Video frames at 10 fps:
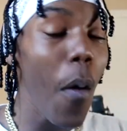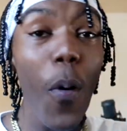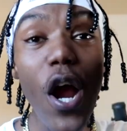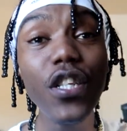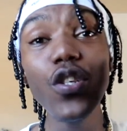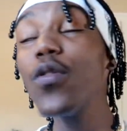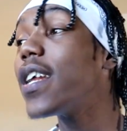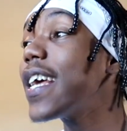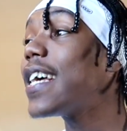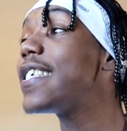part two
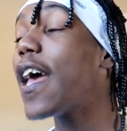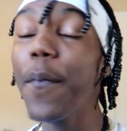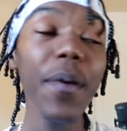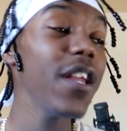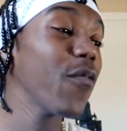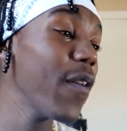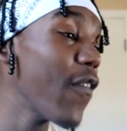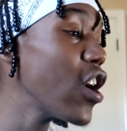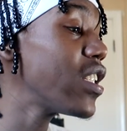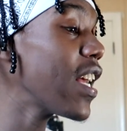of the Guess That Beat and
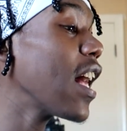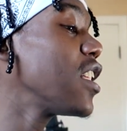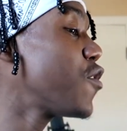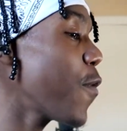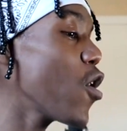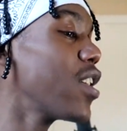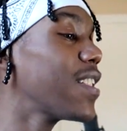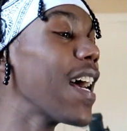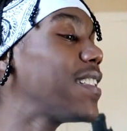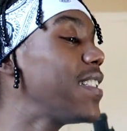Reverse Challenge, bro,
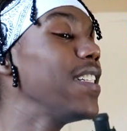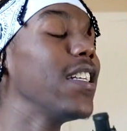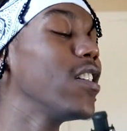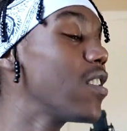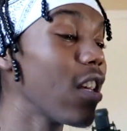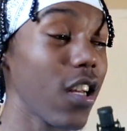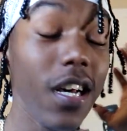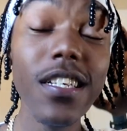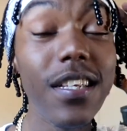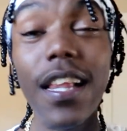because I see there's
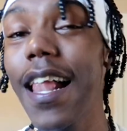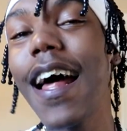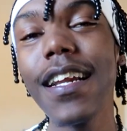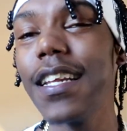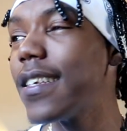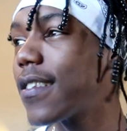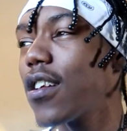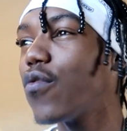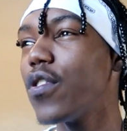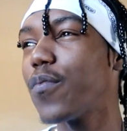a, it's a lot of these
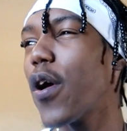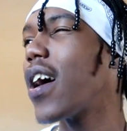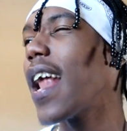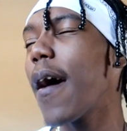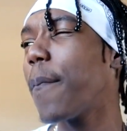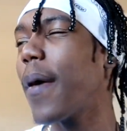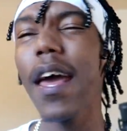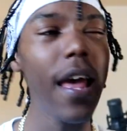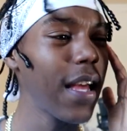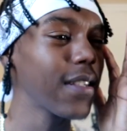little ones, bro, and I
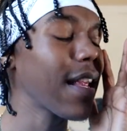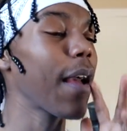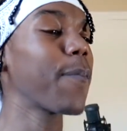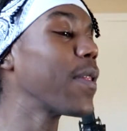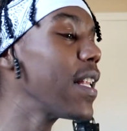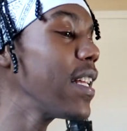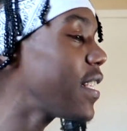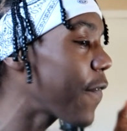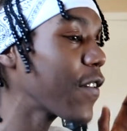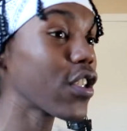bet it's like plenty
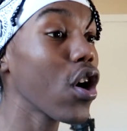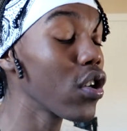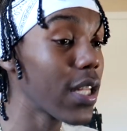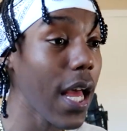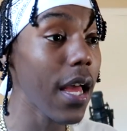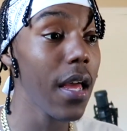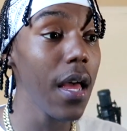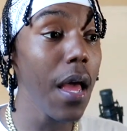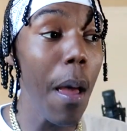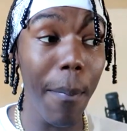different songs that
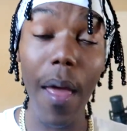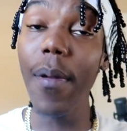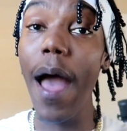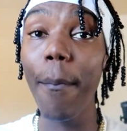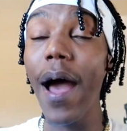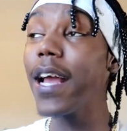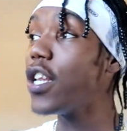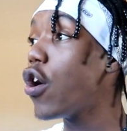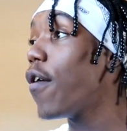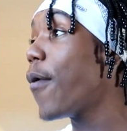maybe I might
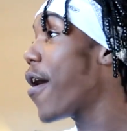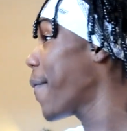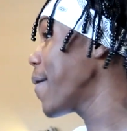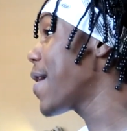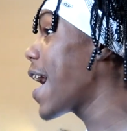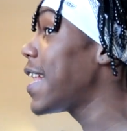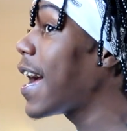know them all, maybe I